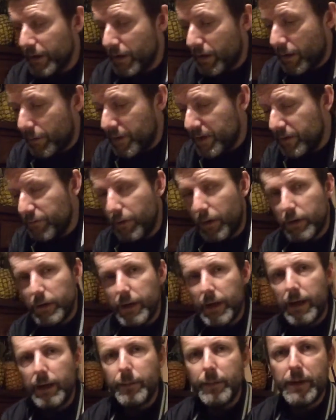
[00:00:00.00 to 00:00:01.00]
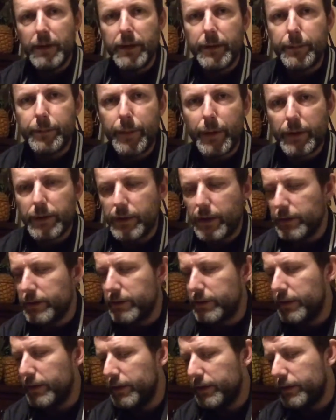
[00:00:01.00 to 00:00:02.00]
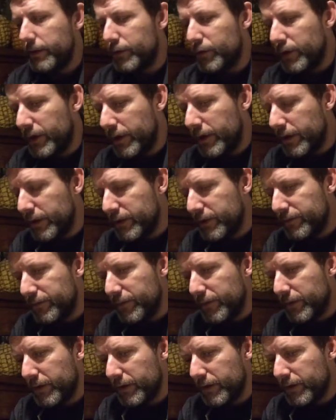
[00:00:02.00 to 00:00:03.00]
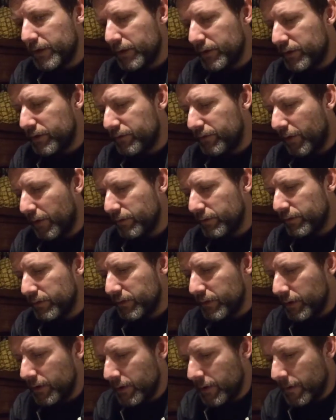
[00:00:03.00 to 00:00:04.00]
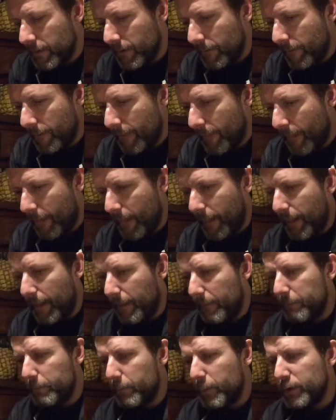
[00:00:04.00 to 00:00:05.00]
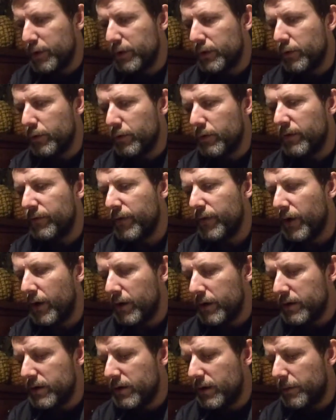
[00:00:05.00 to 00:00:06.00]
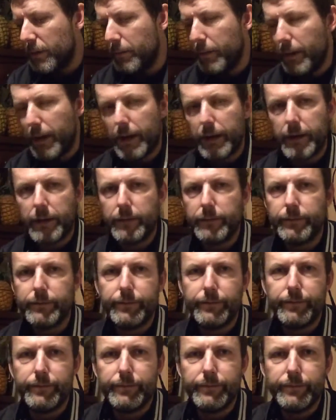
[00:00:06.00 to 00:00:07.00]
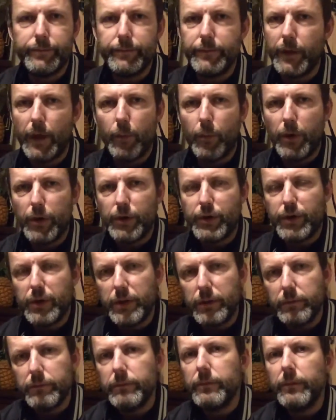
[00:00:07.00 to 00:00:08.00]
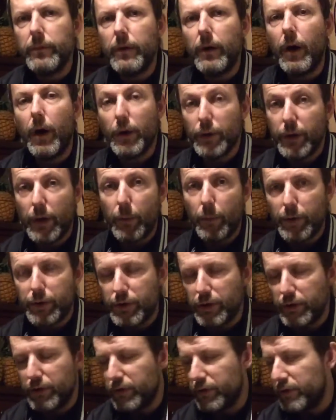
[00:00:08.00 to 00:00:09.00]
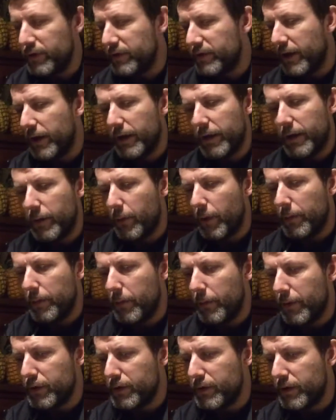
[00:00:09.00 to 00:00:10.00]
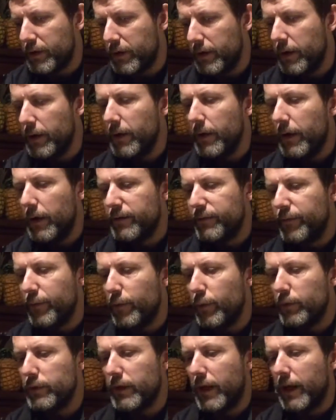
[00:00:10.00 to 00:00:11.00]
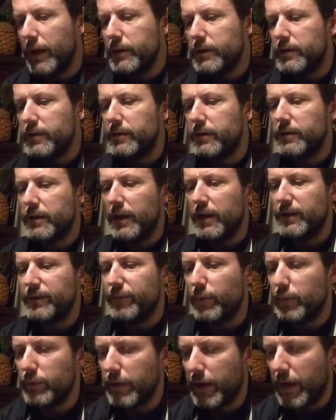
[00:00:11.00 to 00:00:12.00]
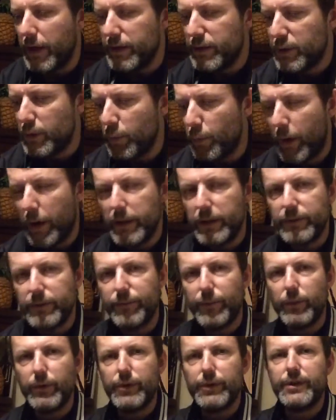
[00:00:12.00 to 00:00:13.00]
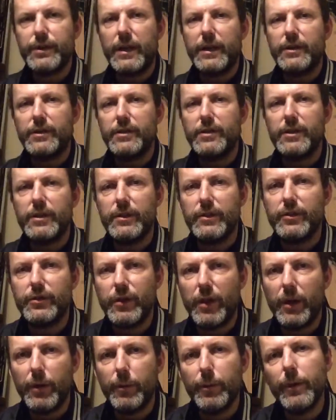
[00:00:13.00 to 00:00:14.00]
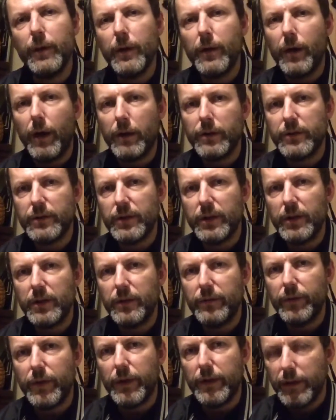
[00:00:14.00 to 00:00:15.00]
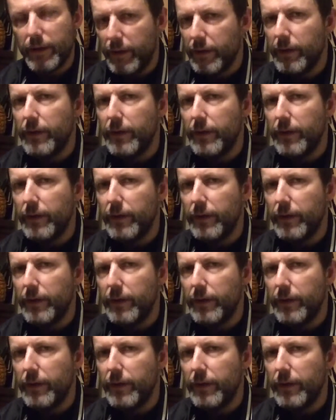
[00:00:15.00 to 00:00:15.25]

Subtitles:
I'm in the wrong game here, podcasting. I should get into fucking sausage rolls. What's it called? Love Island's coming back. Don't watch it. I don't watch it, should I say, and I won't be watching it. It's 4 days. It says 4 days to wait for the sexiest show on TV.